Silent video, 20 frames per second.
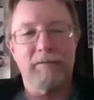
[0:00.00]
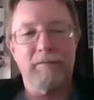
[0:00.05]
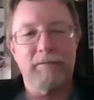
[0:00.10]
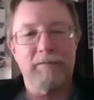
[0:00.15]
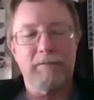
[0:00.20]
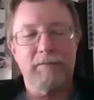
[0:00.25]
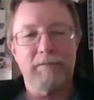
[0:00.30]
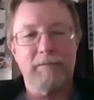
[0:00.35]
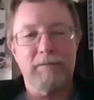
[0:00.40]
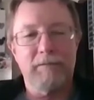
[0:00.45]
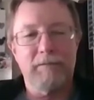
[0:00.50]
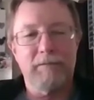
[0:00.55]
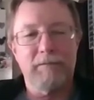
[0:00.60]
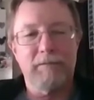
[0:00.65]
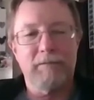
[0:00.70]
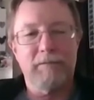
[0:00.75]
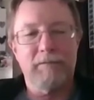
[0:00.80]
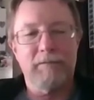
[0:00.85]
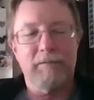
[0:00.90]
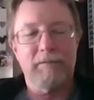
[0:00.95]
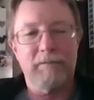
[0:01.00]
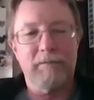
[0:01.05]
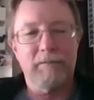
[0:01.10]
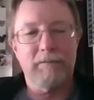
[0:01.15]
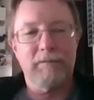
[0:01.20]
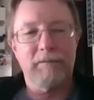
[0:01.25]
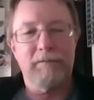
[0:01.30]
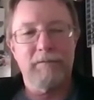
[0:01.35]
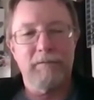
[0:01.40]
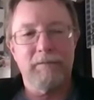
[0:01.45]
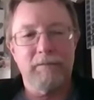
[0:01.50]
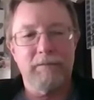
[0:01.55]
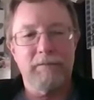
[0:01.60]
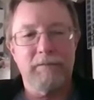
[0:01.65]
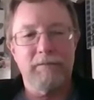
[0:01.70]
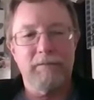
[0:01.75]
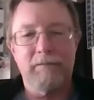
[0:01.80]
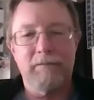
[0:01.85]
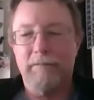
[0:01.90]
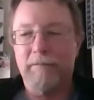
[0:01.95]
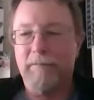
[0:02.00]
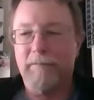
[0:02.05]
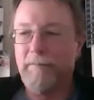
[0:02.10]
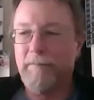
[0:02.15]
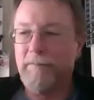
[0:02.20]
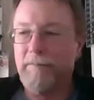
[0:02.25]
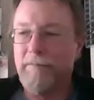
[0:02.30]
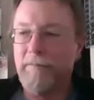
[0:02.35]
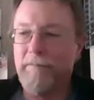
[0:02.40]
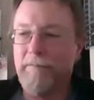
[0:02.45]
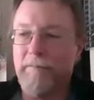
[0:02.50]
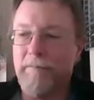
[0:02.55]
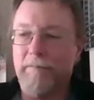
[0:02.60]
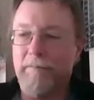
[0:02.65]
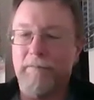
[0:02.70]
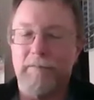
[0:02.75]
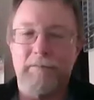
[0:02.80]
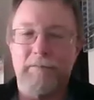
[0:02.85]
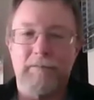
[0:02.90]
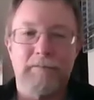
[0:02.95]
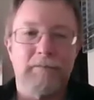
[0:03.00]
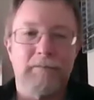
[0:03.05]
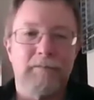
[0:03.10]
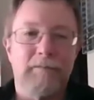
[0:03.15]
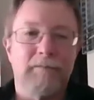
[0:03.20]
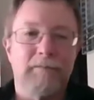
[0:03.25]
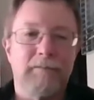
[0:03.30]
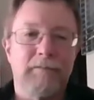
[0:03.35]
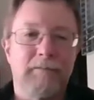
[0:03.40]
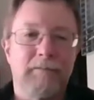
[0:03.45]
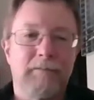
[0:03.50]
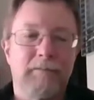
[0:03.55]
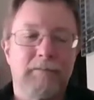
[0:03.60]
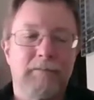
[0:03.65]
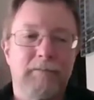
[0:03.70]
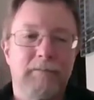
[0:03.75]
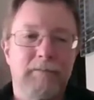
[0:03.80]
[no speech]